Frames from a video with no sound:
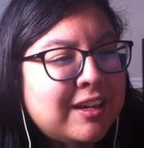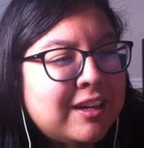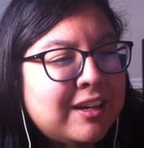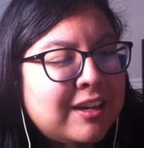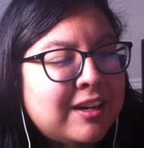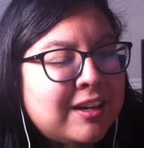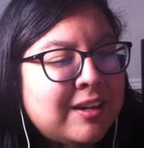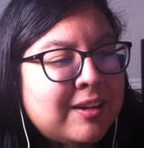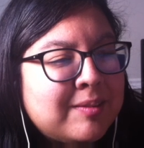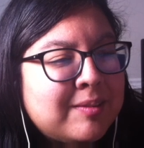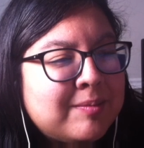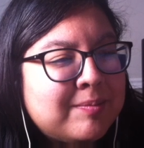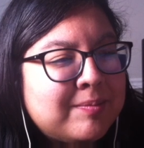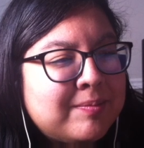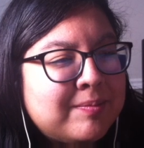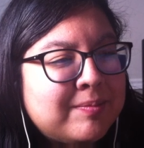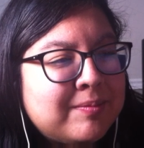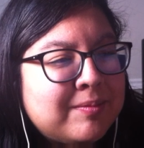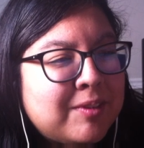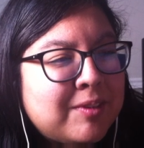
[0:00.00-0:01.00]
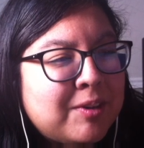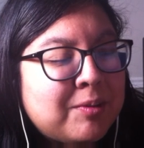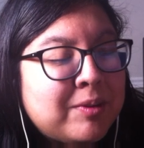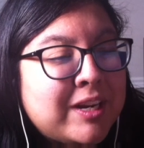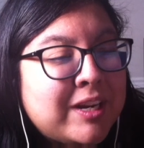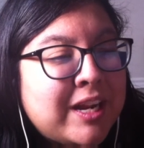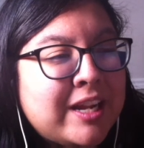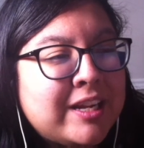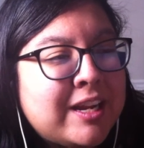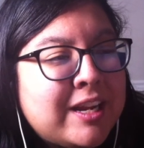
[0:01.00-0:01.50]
or
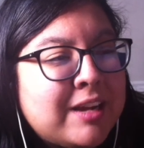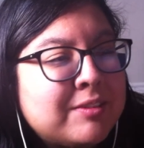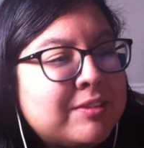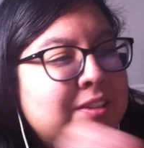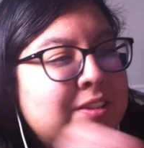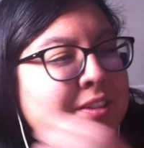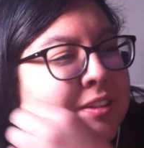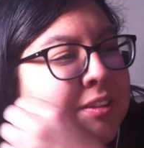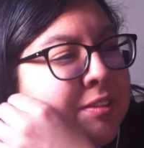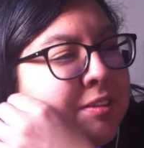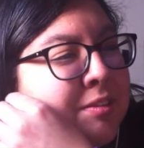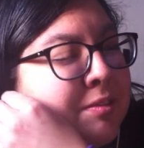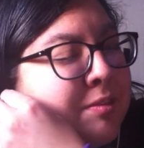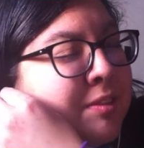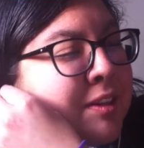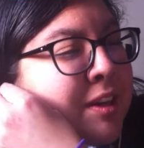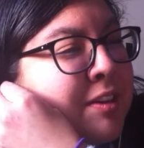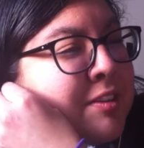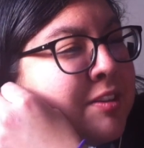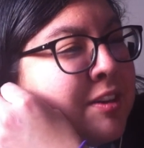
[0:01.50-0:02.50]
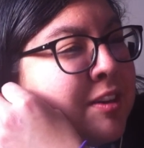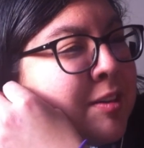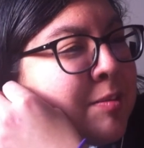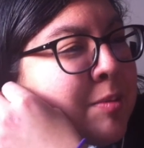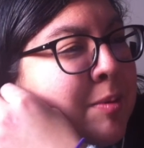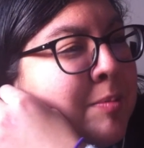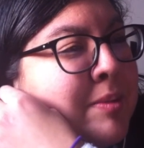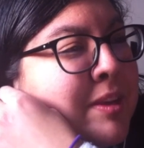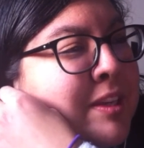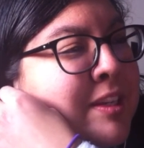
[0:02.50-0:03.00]
when I announced, when I was talking
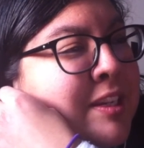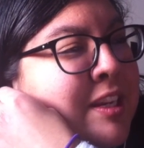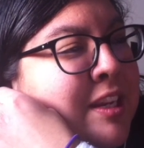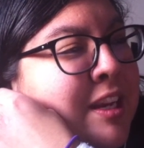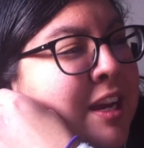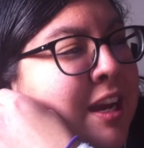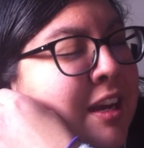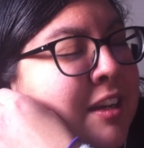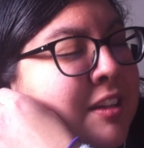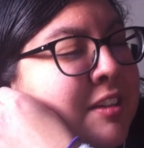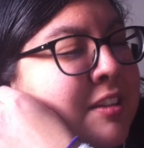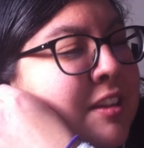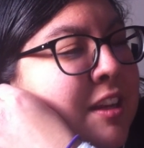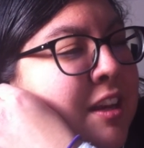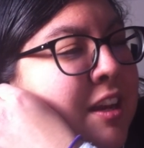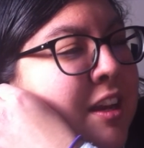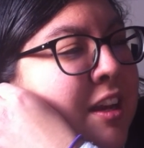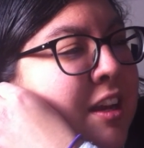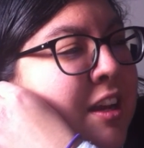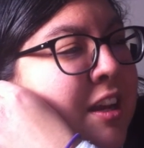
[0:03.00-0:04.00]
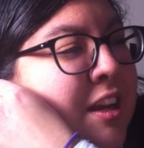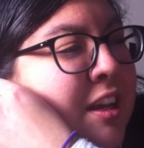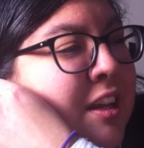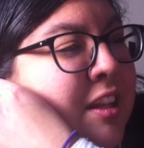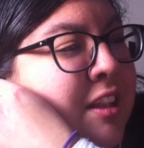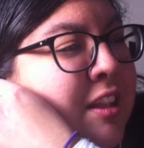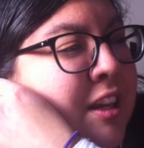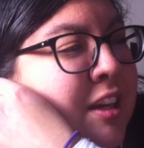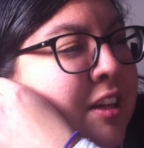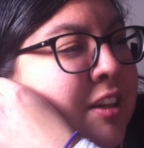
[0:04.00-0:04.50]
about BTS,
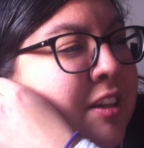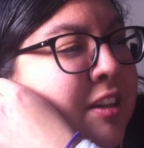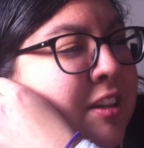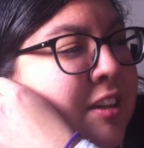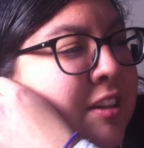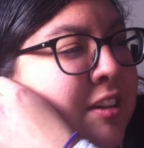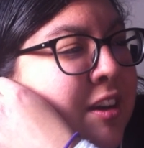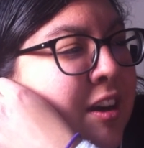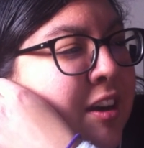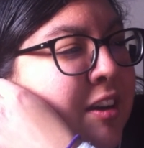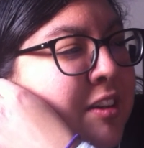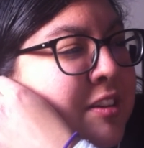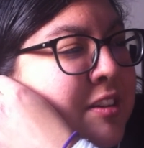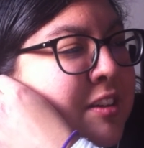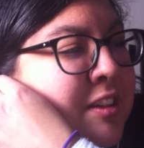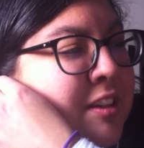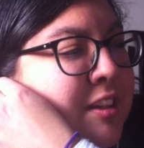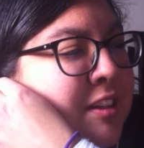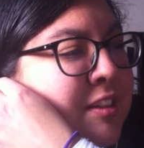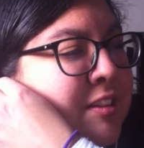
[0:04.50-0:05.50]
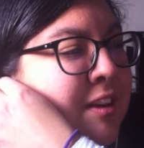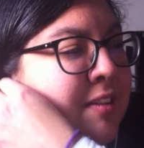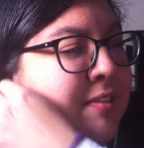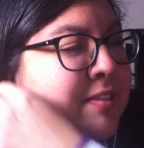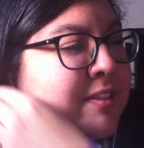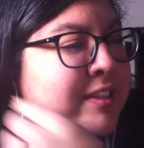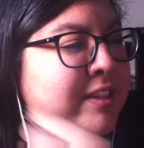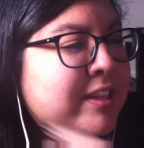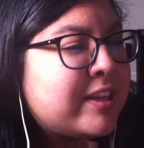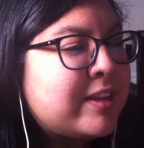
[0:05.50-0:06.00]
their concert is
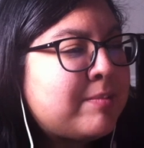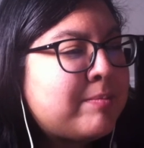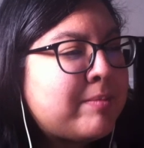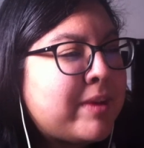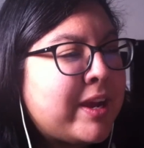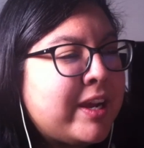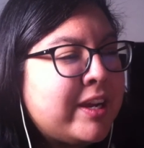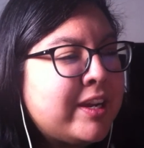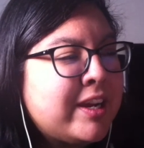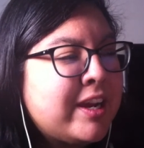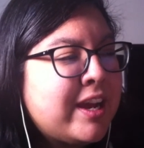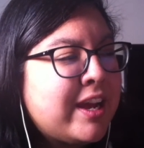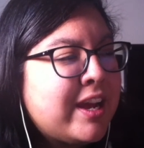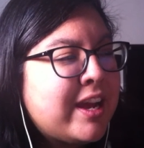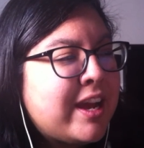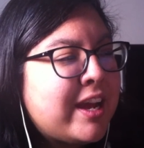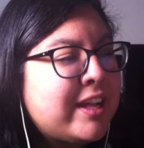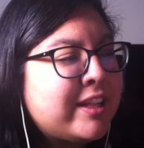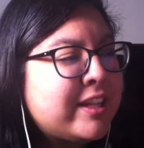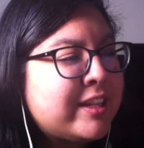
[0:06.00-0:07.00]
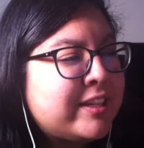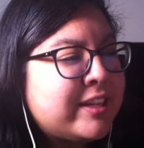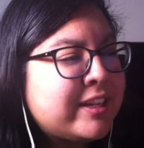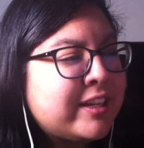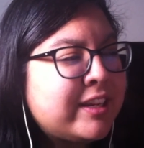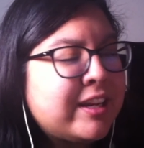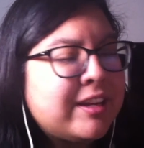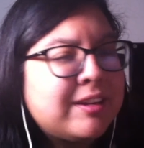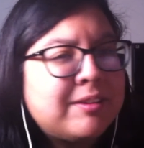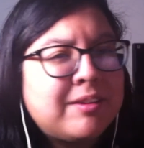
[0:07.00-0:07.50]
obviously in May. And the
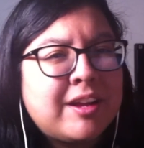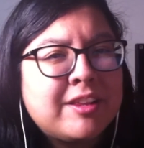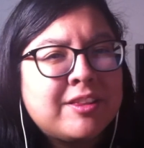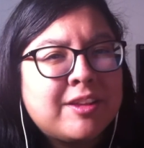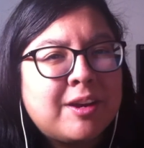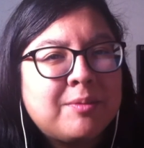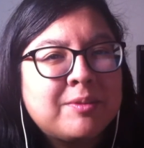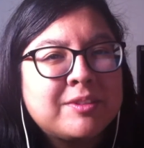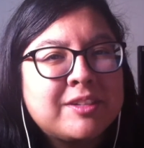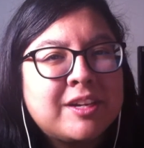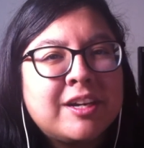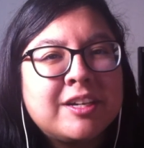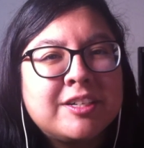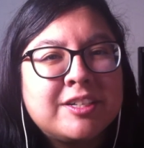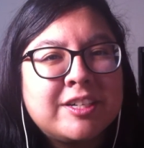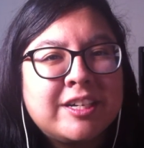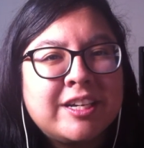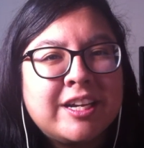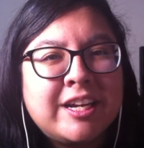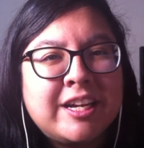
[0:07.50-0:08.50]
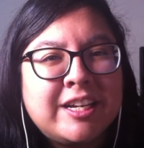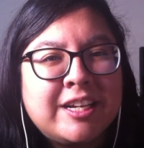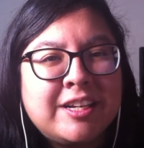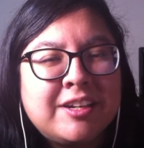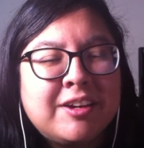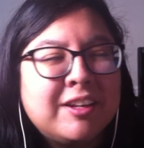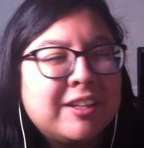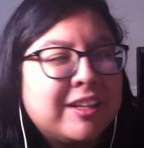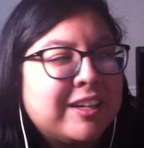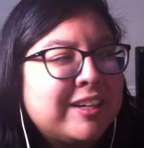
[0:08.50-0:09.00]
ticket I thought was
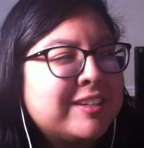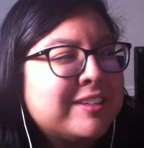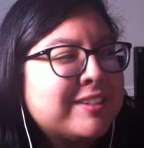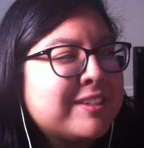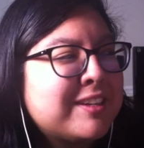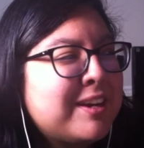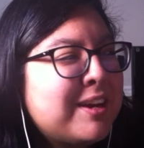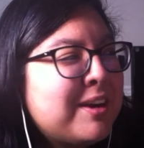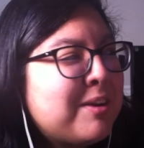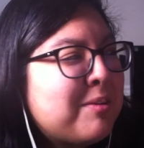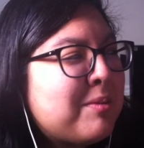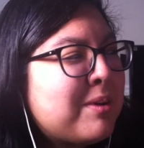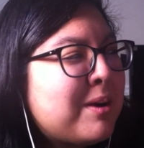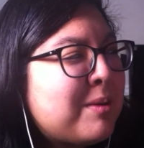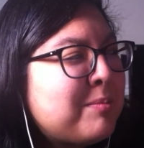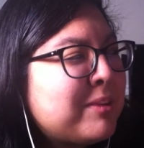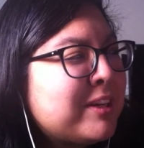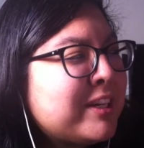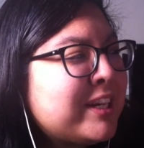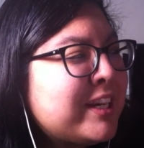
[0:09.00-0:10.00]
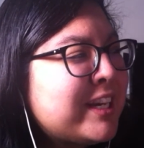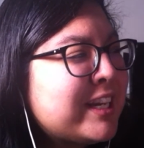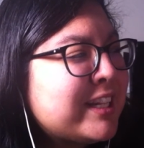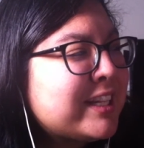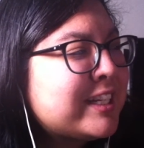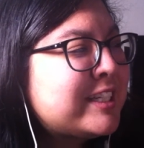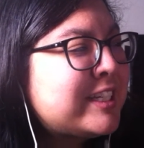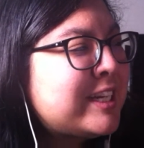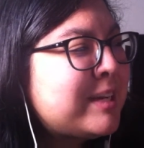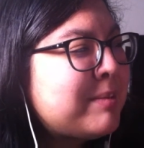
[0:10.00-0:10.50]
$180. Well, I'm looking
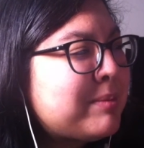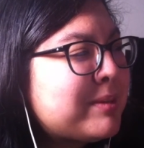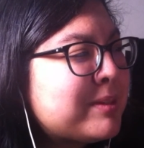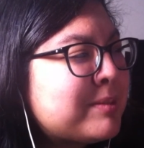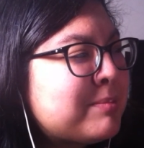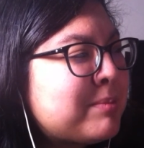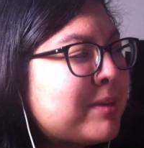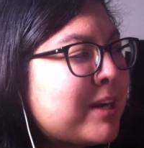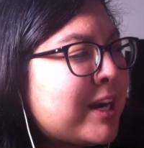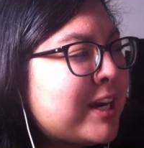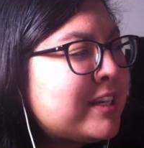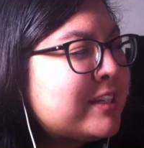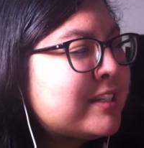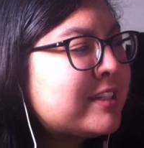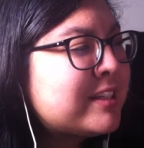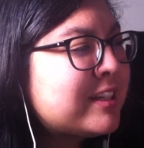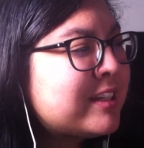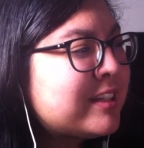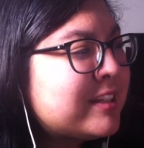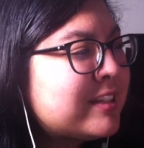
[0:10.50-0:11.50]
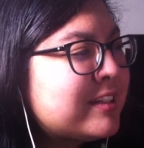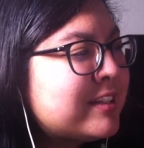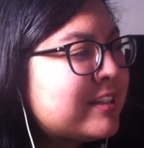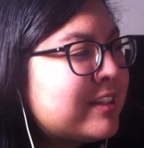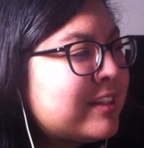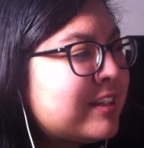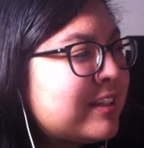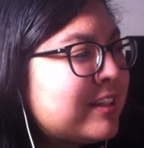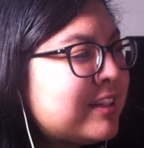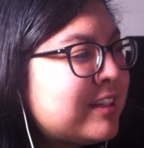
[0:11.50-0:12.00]
at the cheapest
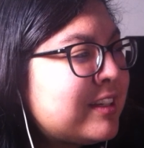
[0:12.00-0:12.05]
prices.